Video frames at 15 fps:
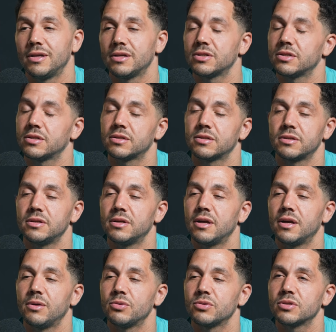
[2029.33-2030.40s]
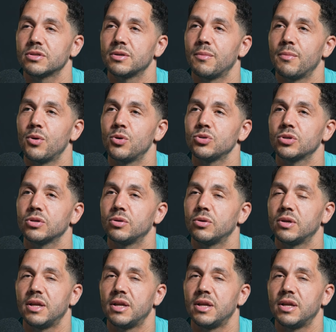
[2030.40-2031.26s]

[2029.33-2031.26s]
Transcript: it's just, yeah, it was just emotional.